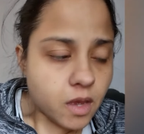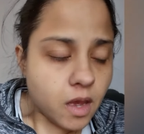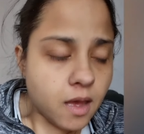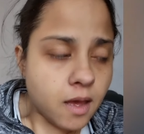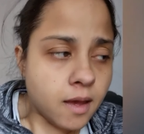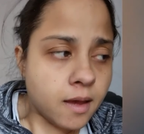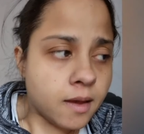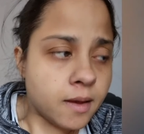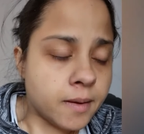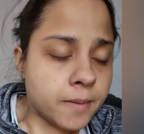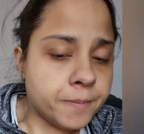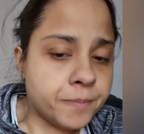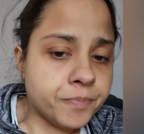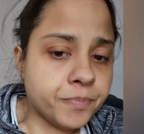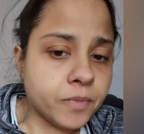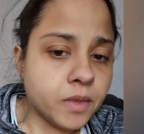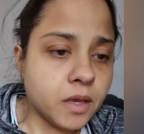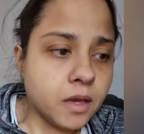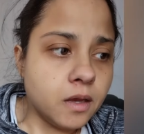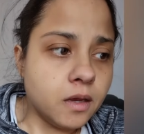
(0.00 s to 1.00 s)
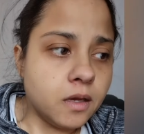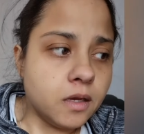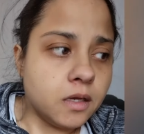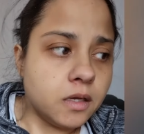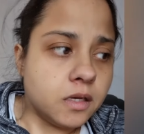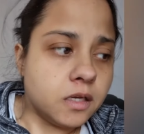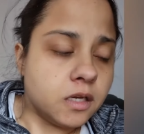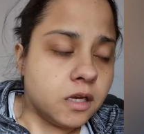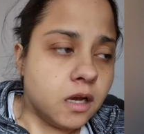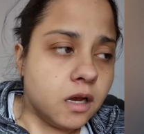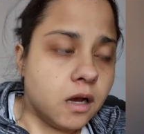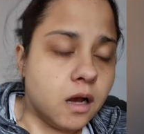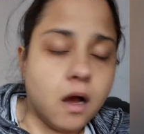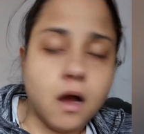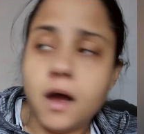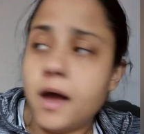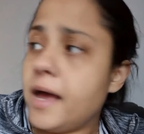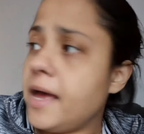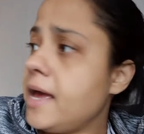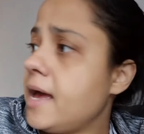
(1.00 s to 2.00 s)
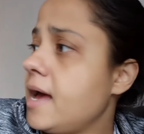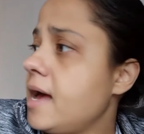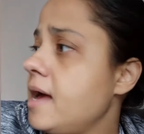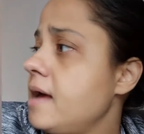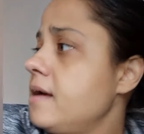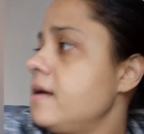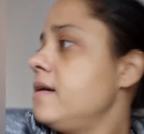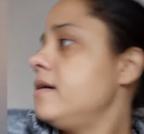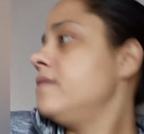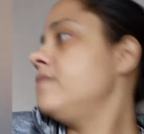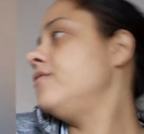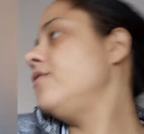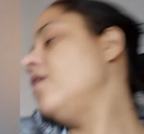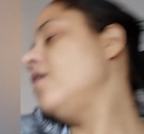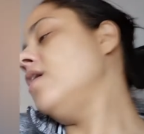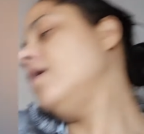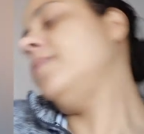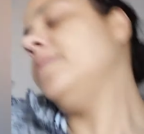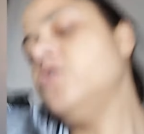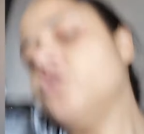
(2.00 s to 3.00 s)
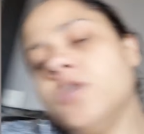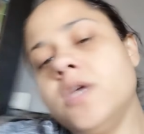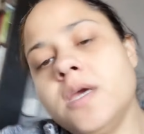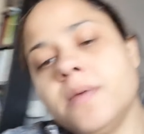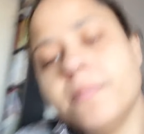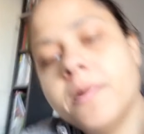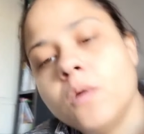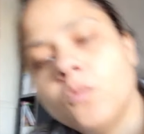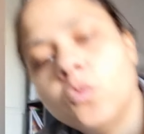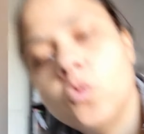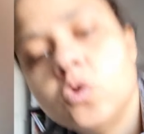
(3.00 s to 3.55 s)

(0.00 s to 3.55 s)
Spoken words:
I have been drinking my